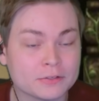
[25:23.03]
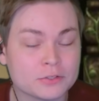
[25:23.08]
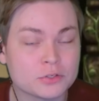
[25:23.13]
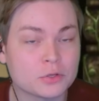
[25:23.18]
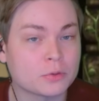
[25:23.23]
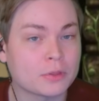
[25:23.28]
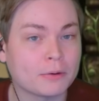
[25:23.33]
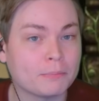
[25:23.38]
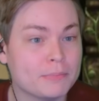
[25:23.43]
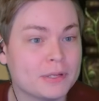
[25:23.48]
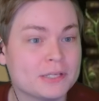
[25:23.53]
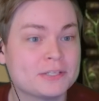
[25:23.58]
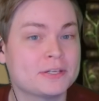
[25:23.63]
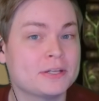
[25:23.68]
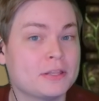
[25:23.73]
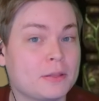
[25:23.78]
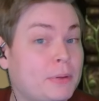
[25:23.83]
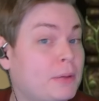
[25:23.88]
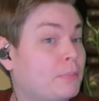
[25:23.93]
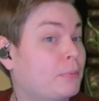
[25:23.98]
So they're
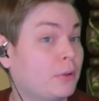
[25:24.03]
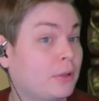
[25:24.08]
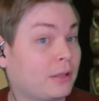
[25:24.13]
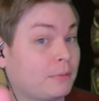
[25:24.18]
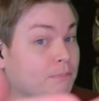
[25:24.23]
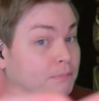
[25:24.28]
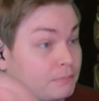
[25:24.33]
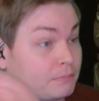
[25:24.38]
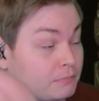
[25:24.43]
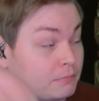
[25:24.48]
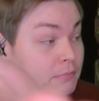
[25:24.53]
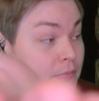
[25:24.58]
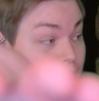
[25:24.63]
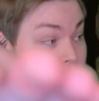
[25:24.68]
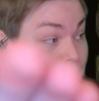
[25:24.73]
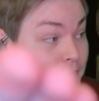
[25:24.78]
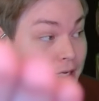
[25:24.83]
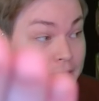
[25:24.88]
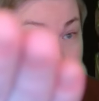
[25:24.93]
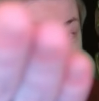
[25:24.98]
missing the people
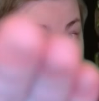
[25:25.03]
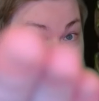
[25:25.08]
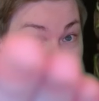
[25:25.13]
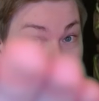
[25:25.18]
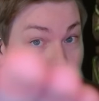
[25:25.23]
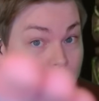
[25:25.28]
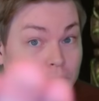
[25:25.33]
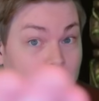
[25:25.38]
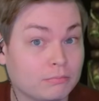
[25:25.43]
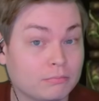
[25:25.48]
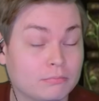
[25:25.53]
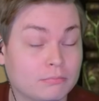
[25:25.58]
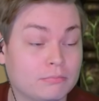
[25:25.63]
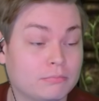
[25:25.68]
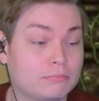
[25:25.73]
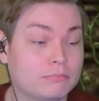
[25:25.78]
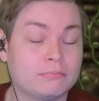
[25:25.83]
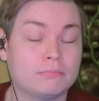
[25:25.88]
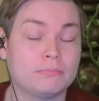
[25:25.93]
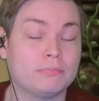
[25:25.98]
that don't
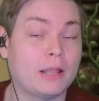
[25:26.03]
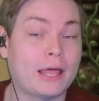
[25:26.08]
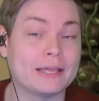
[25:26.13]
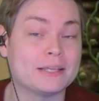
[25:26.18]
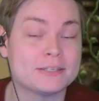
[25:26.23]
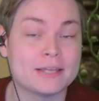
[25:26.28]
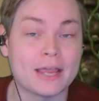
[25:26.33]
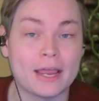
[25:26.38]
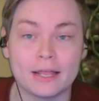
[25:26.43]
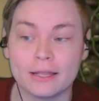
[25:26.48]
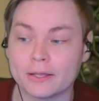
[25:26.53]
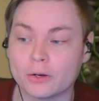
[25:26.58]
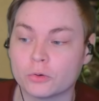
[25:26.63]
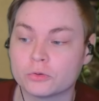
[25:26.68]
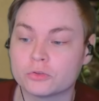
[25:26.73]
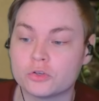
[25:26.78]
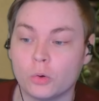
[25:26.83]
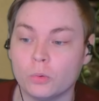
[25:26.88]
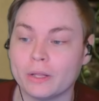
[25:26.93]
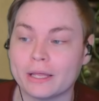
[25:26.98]
like sailing or
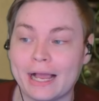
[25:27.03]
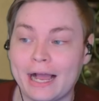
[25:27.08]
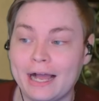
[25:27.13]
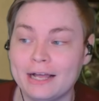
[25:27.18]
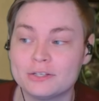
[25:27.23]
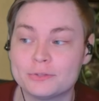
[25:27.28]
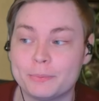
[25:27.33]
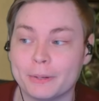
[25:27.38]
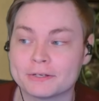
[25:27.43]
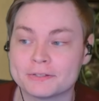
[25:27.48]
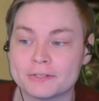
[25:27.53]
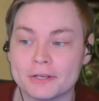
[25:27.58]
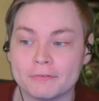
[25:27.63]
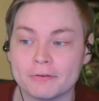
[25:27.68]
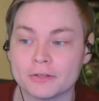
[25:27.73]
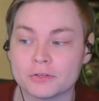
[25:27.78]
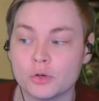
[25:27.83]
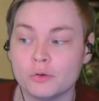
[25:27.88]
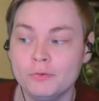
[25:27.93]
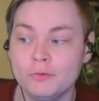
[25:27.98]
don't like aspects of
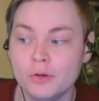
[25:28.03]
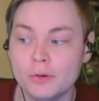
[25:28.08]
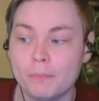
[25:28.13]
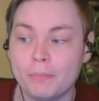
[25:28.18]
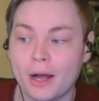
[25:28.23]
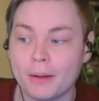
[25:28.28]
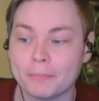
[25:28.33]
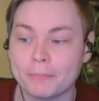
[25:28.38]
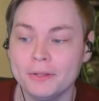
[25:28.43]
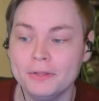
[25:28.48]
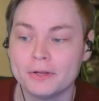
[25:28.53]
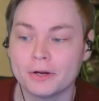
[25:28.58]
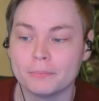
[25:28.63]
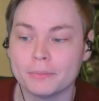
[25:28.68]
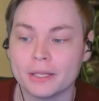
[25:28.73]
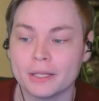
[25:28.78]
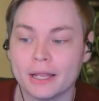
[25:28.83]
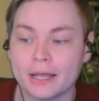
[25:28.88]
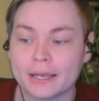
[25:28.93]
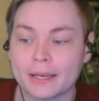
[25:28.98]
it. So if you can pop in there and
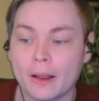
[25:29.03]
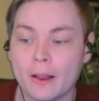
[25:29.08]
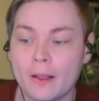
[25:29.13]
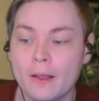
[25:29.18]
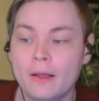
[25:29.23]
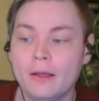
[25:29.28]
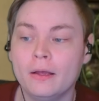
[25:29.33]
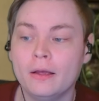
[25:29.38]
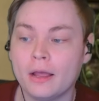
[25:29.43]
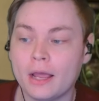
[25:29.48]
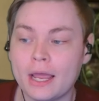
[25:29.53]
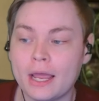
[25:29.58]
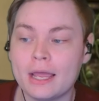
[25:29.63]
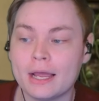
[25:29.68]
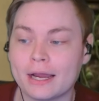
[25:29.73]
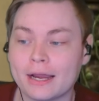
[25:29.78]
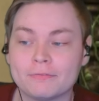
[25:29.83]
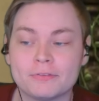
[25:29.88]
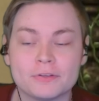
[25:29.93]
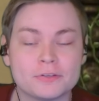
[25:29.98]
be like, hey,
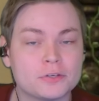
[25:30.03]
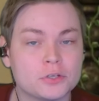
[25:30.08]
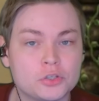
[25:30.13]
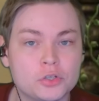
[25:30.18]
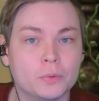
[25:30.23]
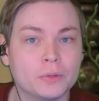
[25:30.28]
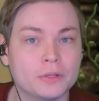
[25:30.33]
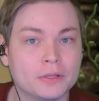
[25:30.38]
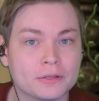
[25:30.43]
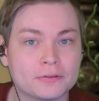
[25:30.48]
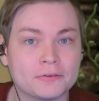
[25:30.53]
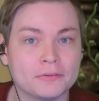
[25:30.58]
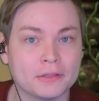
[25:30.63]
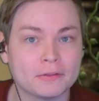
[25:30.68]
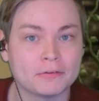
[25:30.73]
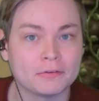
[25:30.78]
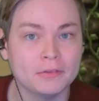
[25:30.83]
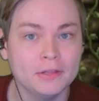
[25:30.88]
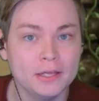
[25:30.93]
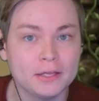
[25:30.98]
I have this issue with this and
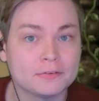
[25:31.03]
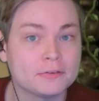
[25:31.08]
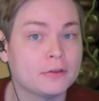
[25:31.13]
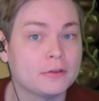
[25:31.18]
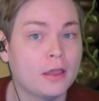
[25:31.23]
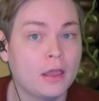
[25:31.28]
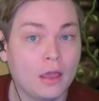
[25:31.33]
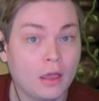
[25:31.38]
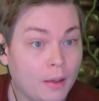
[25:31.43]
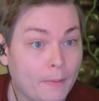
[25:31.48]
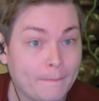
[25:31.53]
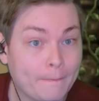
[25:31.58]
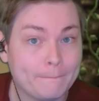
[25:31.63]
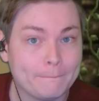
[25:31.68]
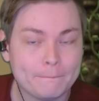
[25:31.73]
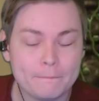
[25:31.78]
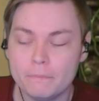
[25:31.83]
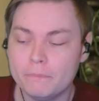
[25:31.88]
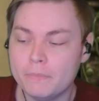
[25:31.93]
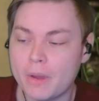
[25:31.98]
this and this,
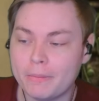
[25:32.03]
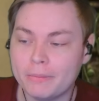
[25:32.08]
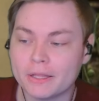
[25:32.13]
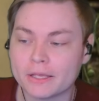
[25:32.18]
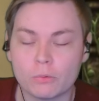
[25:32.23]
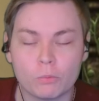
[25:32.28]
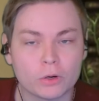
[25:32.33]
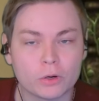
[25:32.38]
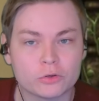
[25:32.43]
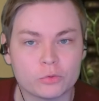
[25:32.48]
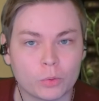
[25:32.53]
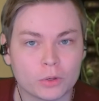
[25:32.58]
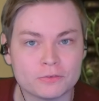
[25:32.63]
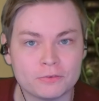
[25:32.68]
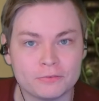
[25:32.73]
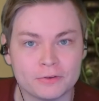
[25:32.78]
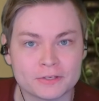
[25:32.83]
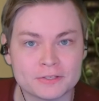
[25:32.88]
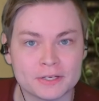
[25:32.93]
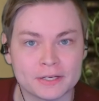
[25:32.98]
maybe they can work towards
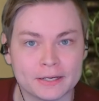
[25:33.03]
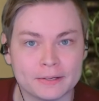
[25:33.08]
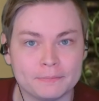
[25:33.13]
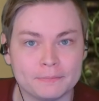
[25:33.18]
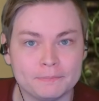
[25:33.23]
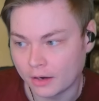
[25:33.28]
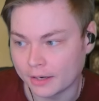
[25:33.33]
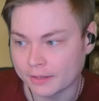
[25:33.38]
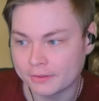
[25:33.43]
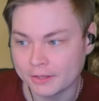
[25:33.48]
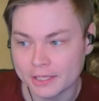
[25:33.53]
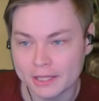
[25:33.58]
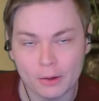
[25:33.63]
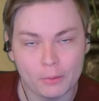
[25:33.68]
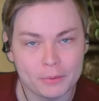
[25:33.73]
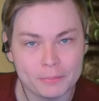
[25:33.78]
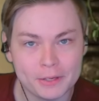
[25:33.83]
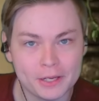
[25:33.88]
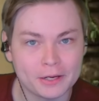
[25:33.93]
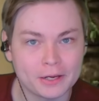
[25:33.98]
fixing it. I think that
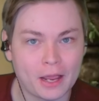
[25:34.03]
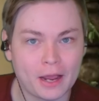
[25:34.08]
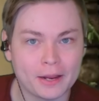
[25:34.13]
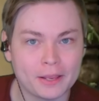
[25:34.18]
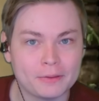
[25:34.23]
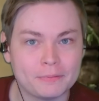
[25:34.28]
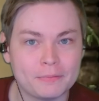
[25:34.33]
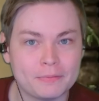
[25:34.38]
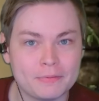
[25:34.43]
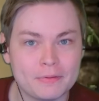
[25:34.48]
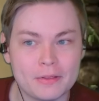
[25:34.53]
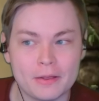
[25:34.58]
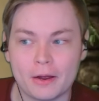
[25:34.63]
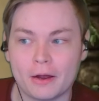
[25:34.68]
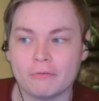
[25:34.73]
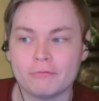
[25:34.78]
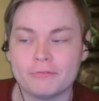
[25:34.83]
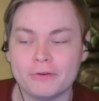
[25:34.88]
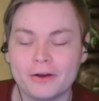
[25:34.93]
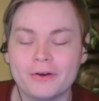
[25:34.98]
would be
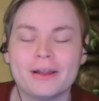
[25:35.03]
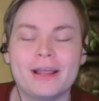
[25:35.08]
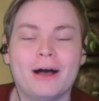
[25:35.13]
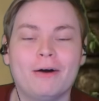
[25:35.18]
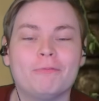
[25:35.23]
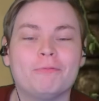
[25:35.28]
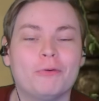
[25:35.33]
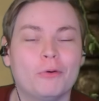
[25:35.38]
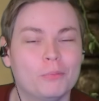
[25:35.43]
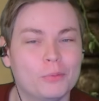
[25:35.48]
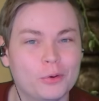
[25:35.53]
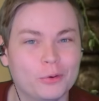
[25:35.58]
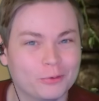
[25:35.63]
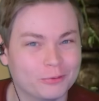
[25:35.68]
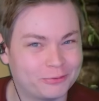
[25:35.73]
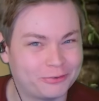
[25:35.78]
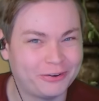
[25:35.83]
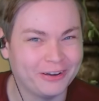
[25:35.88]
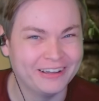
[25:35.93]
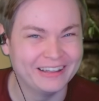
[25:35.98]
a very helpful
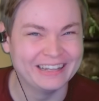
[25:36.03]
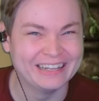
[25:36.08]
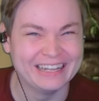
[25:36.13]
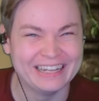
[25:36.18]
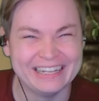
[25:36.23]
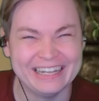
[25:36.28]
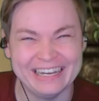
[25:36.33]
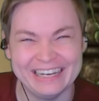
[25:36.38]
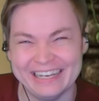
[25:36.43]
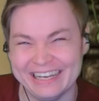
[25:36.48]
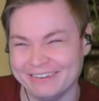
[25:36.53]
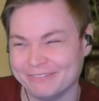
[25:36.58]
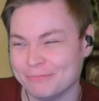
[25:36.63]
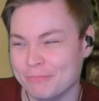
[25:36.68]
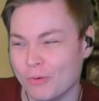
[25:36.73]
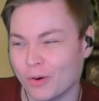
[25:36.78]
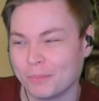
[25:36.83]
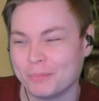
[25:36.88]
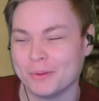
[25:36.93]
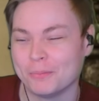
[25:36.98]
move if
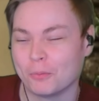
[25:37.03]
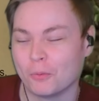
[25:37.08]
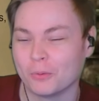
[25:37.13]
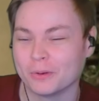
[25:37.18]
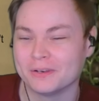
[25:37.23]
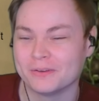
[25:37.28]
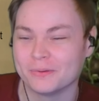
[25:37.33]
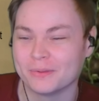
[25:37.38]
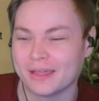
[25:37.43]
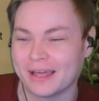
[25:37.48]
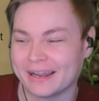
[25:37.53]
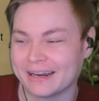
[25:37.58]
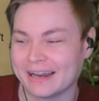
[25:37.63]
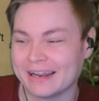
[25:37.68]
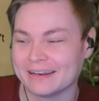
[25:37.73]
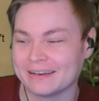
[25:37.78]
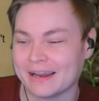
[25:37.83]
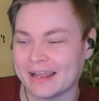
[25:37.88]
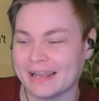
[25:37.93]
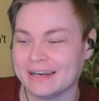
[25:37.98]
more people would do that
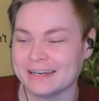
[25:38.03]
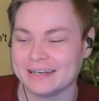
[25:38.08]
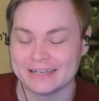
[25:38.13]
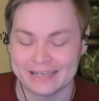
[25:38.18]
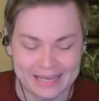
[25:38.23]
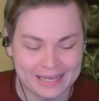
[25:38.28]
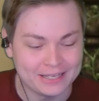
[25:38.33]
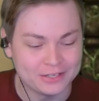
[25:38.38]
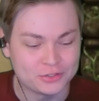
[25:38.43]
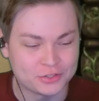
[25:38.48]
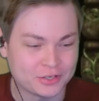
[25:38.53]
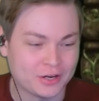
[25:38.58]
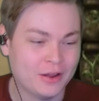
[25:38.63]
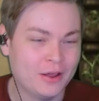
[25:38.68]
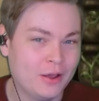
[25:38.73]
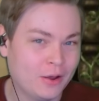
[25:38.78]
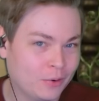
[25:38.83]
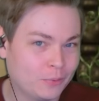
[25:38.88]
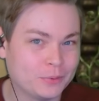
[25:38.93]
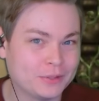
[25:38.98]
and engage
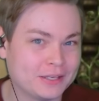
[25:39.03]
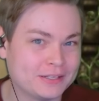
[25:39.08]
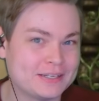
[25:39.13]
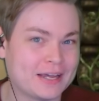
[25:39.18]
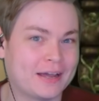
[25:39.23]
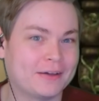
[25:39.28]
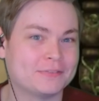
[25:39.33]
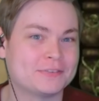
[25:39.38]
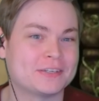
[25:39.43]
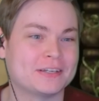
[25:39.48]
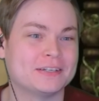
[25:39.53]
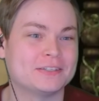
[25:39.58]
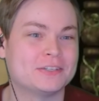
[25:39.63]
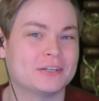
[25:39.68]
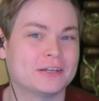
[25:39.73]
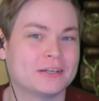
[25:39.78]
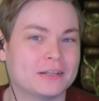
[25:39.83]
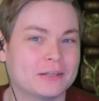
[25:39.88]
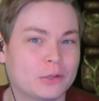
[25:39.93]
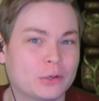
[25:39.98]
with the devs
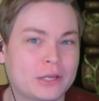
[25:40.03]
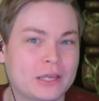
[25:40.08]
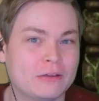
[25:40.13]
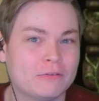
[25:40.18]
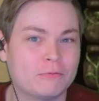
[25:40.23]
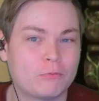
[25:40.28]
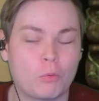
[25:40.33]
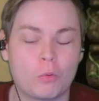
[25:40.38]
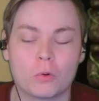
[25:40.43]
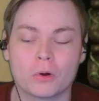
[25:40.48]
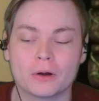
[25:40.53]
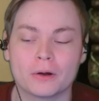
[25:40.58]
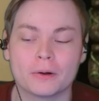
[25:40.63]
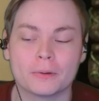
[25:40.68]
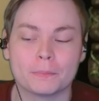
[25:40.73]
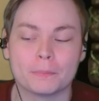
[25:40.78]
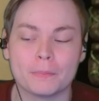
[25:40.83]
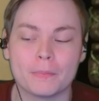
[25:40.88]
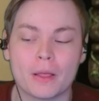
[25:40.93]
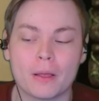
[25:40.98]
into looking
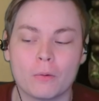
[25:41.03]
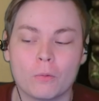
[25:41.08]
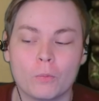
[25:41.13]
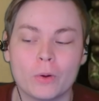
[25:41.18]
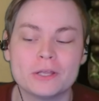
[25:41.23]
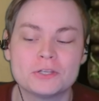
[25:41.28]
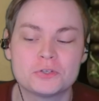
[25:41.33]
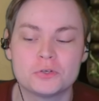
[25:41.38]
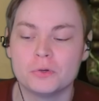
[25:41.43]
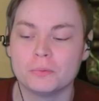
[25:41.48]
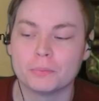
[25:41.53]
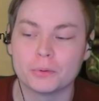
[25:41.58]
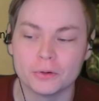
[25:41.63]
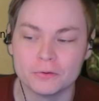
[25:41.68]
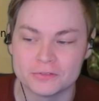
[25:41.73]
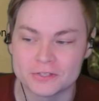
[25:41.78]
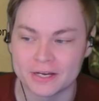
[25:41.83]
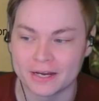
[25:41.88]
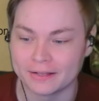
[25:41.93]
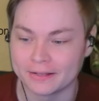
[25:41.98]
for ways to
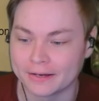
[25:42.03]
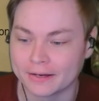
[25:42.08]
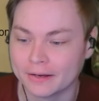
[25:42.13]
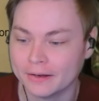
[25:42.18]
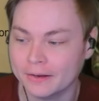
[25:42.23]
improve sailing.